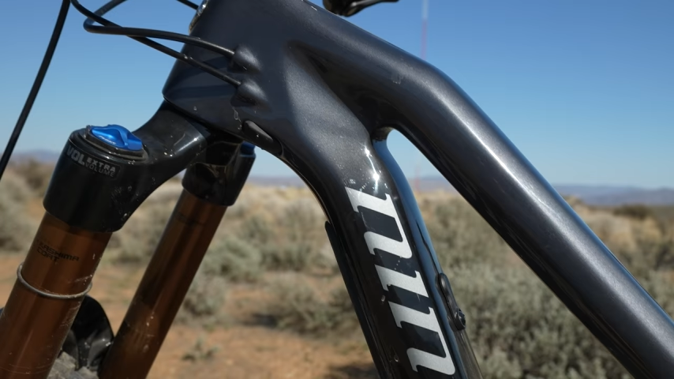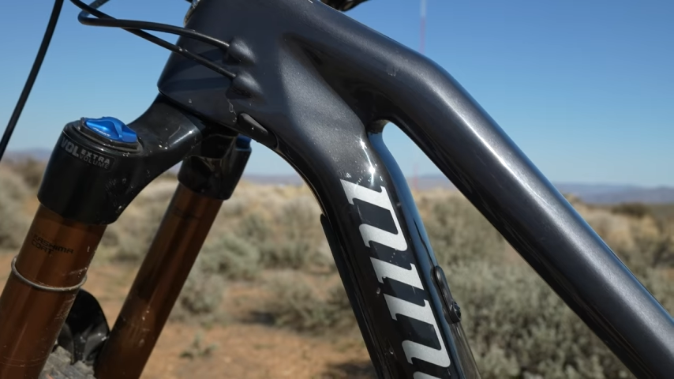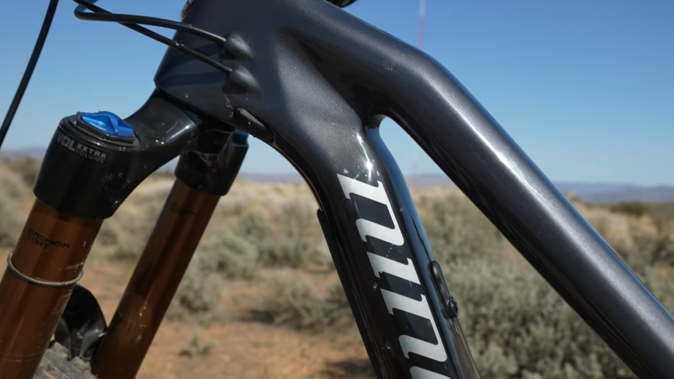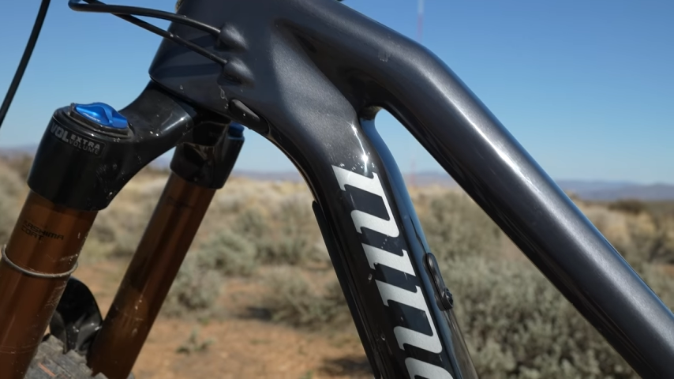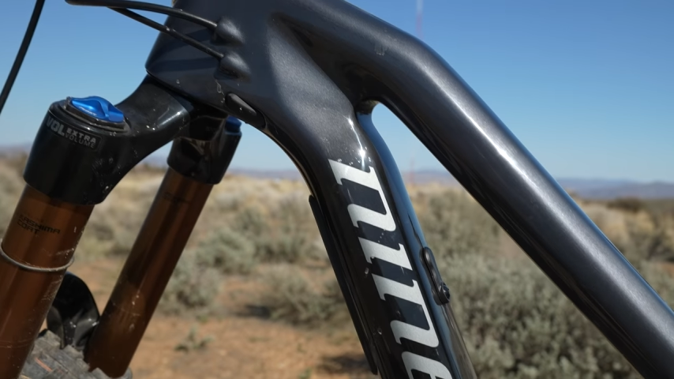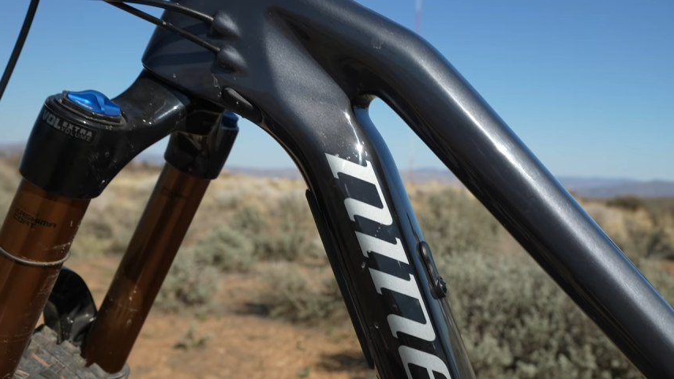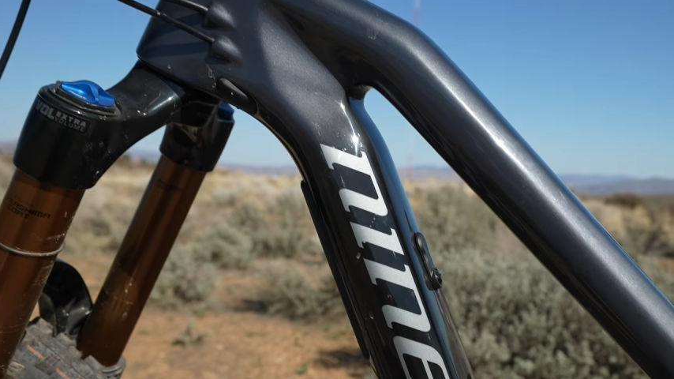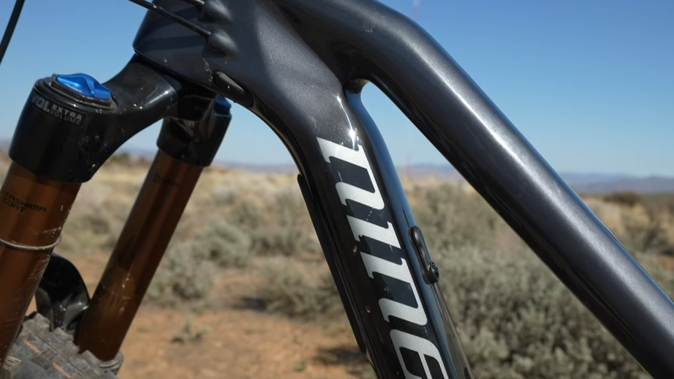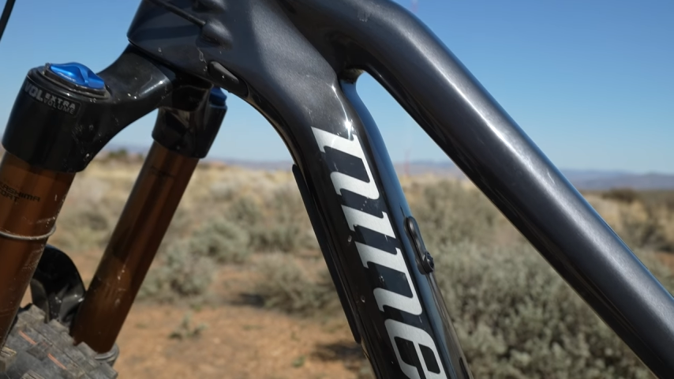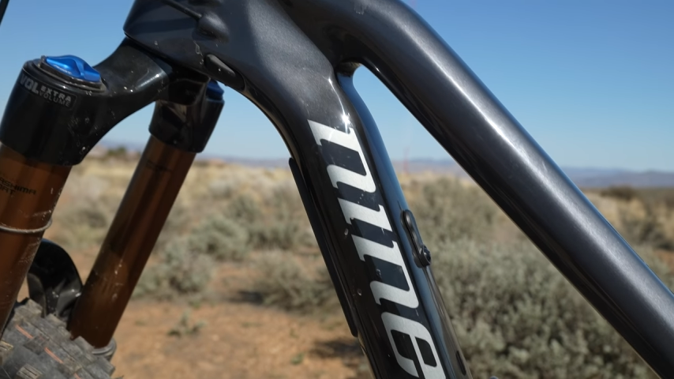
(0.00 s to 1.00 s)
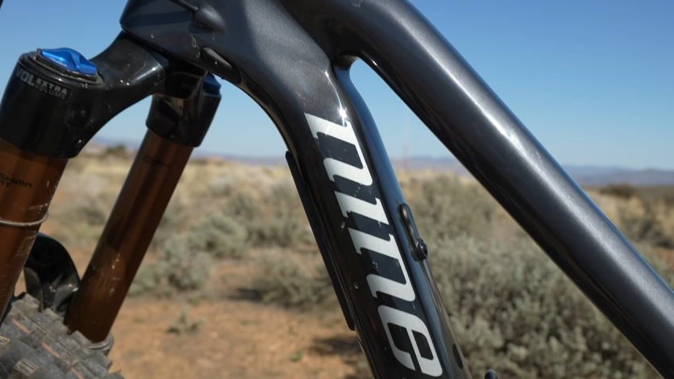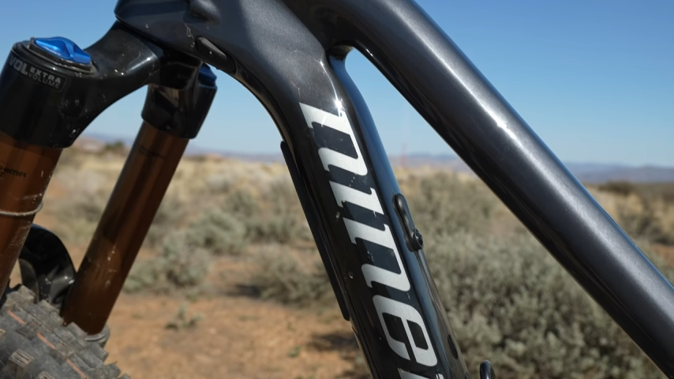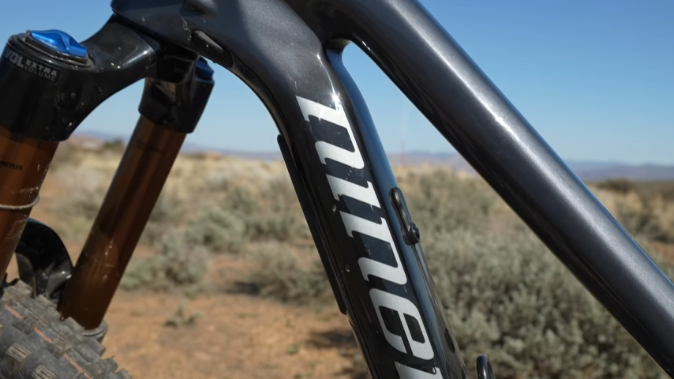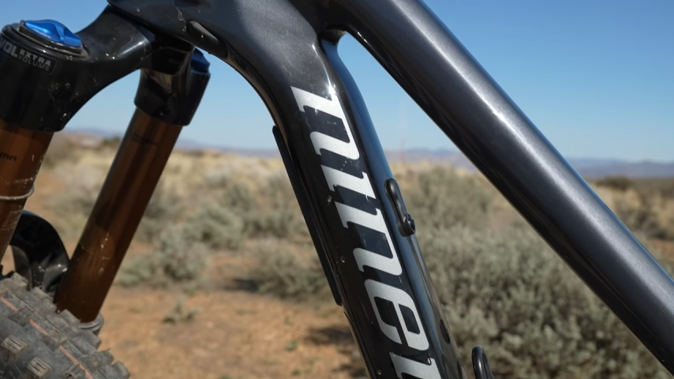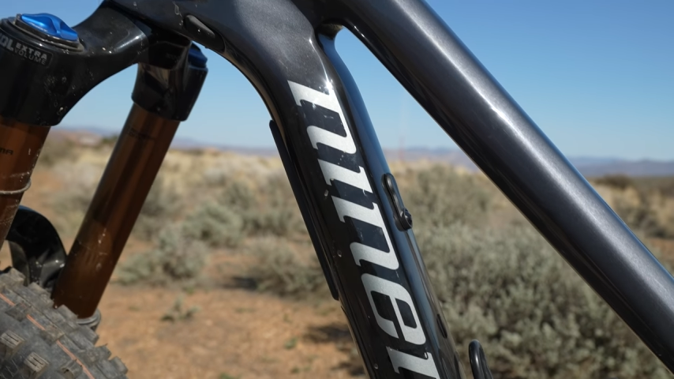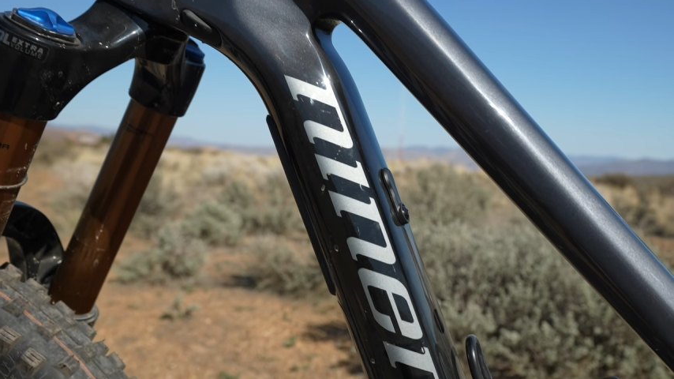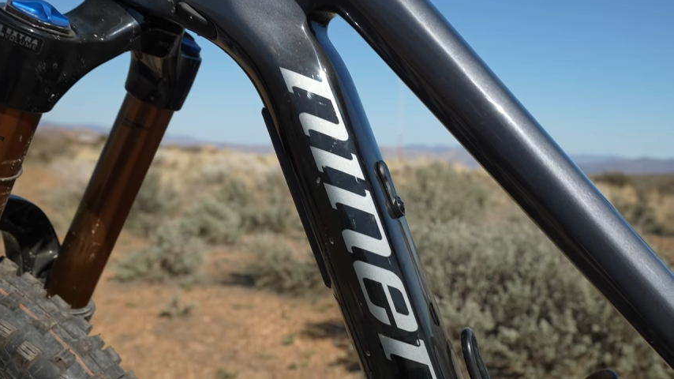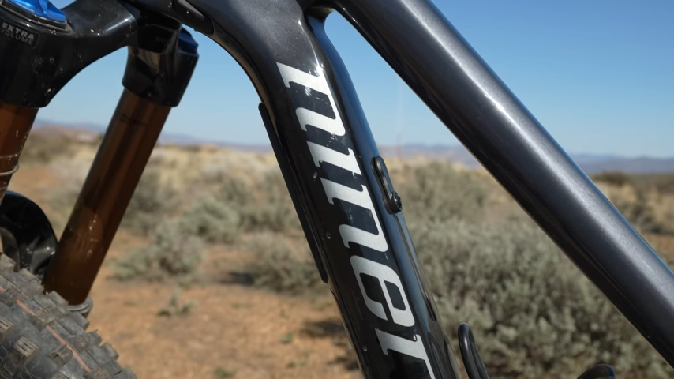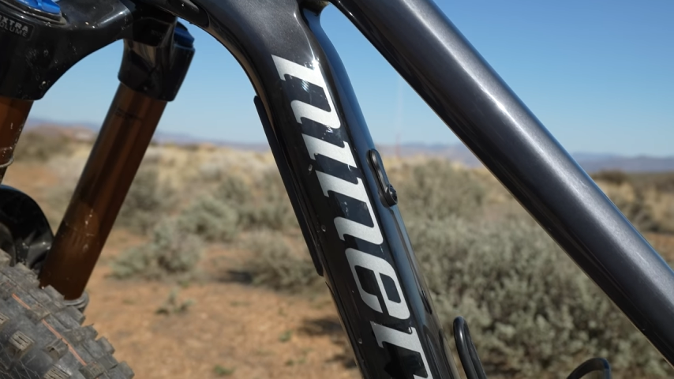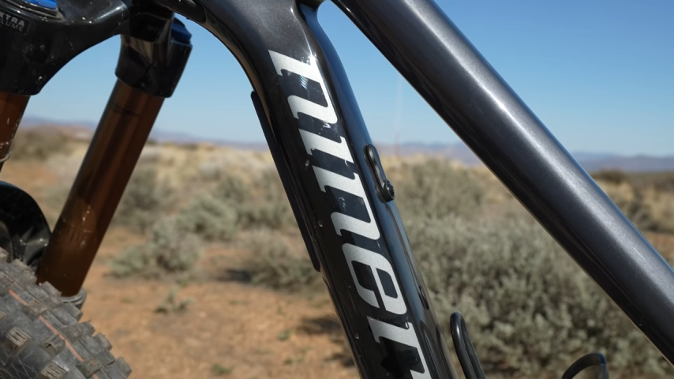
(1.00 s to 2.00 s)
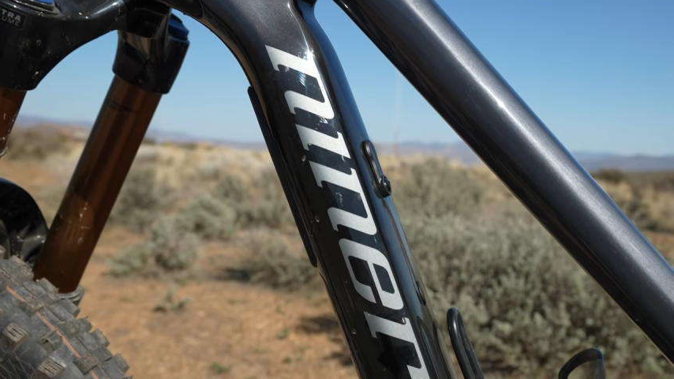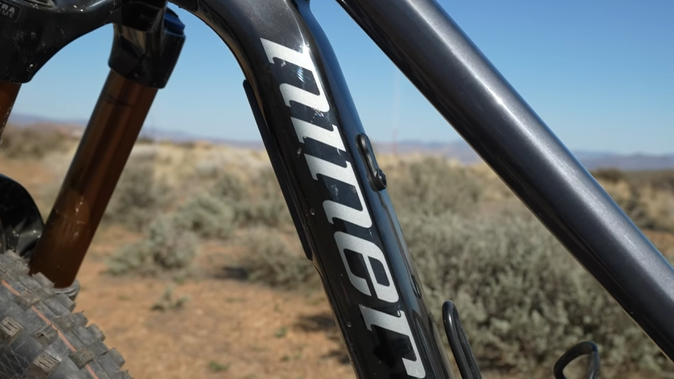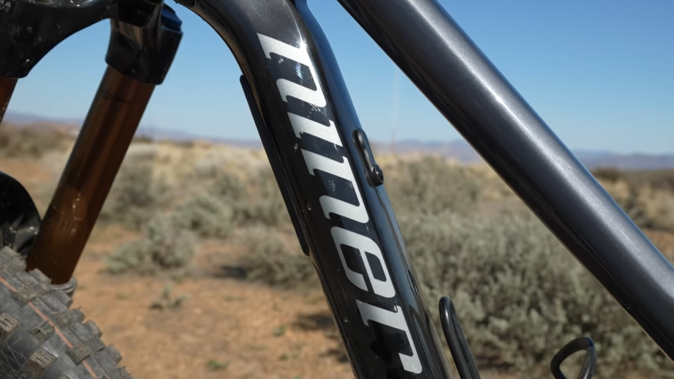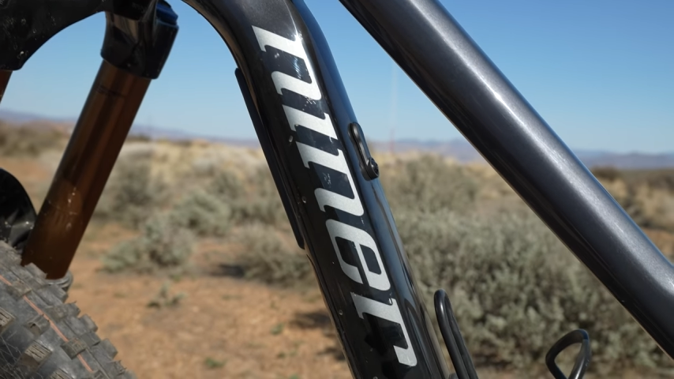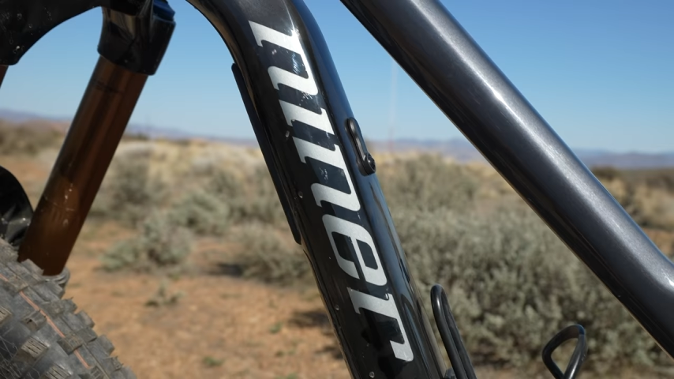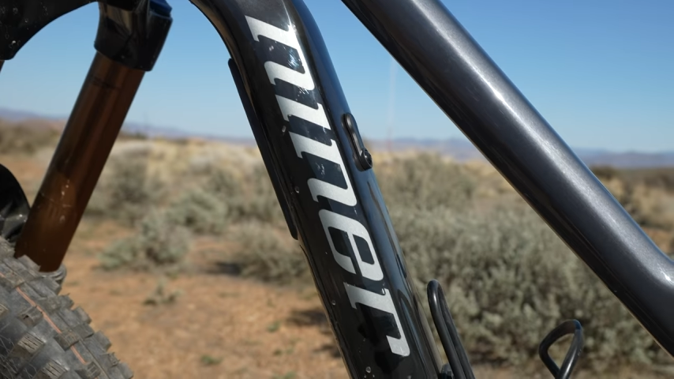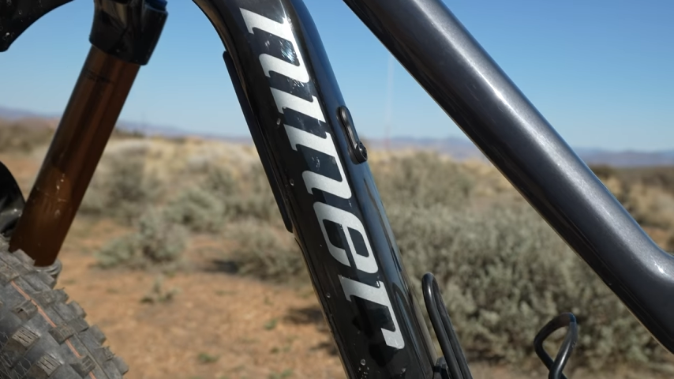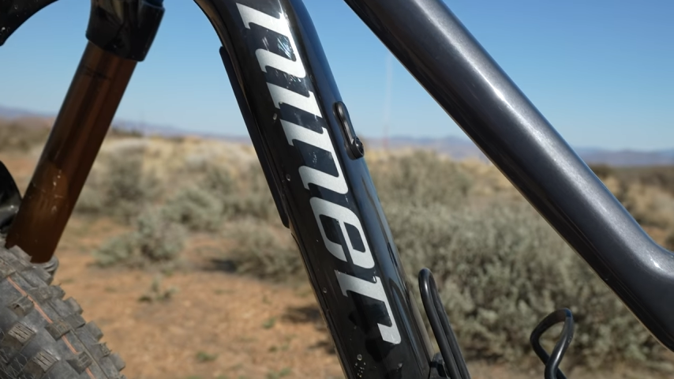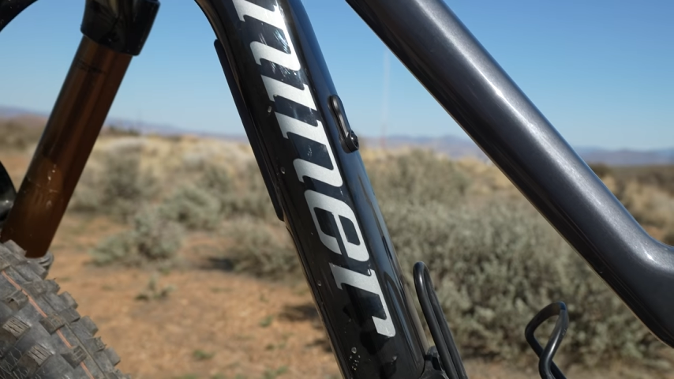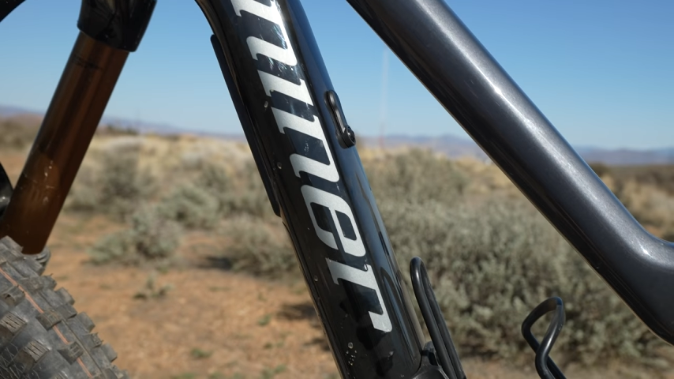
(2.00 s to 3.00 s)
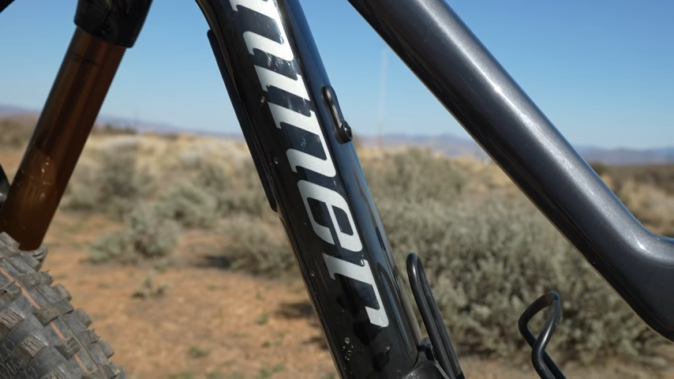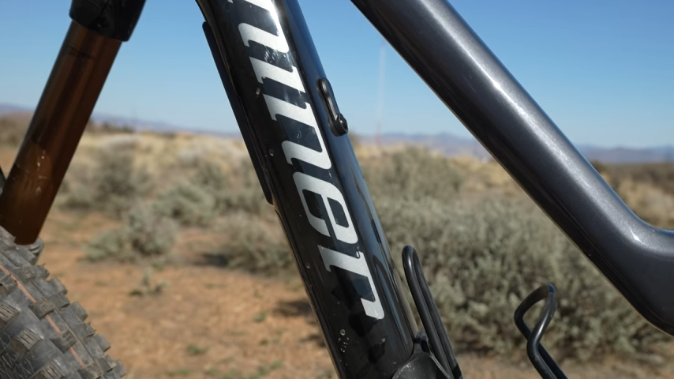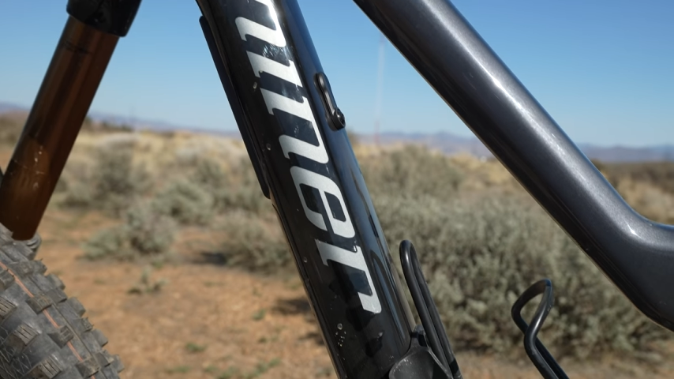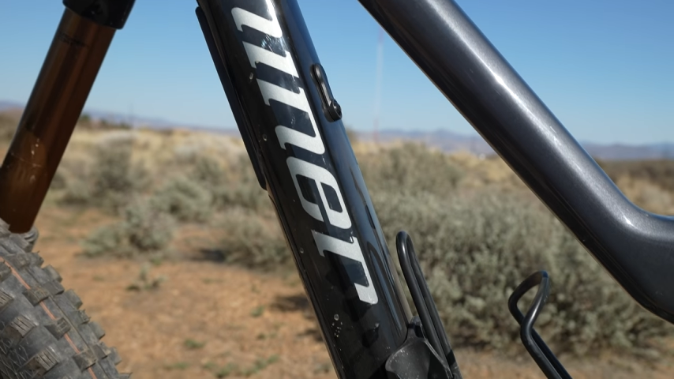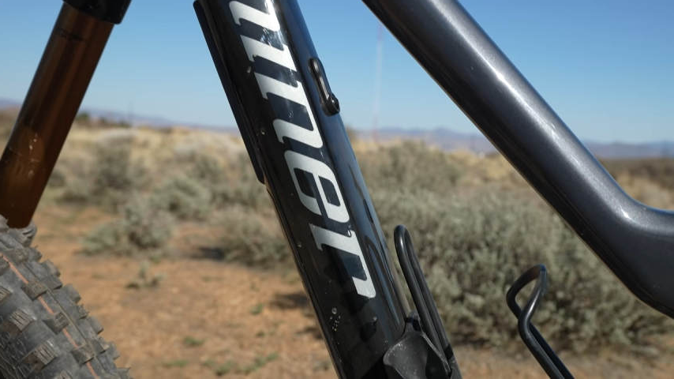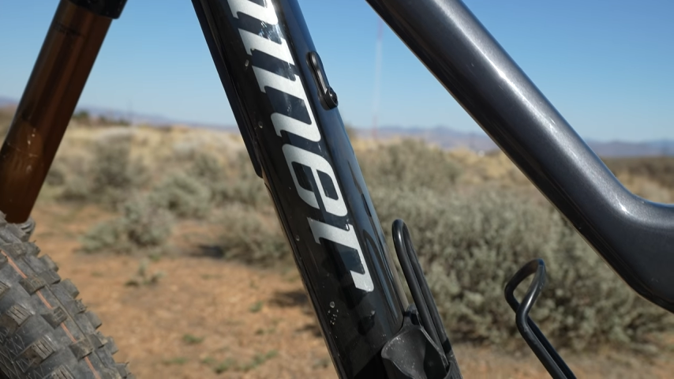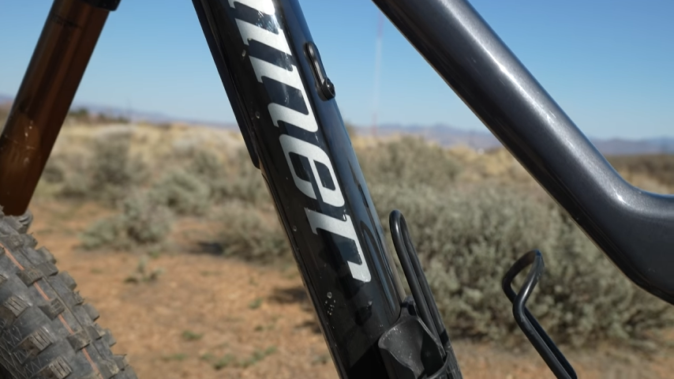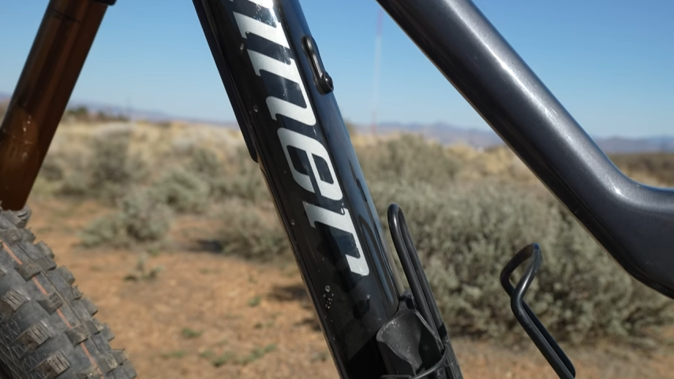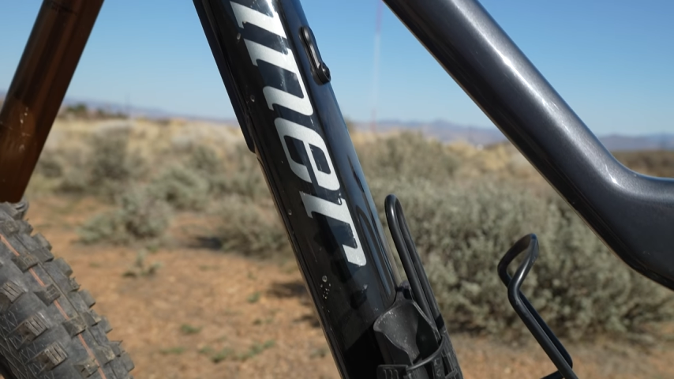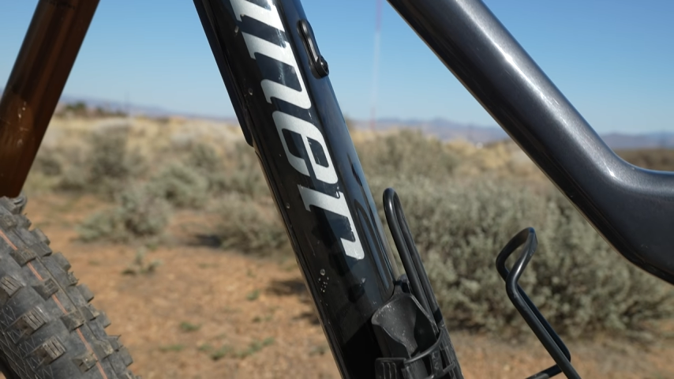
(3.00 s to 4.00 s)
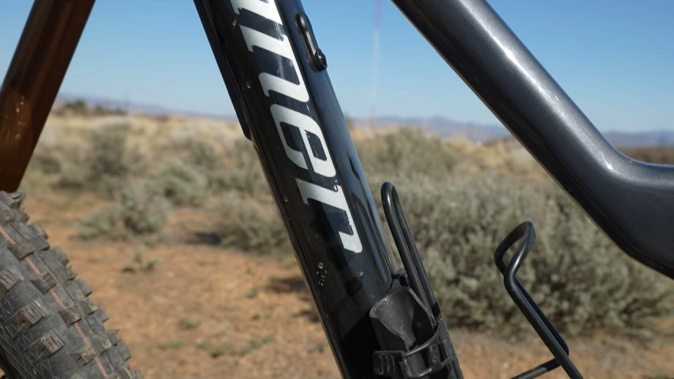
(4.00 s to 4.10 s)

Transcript: No face is visible, so there are no lips to read.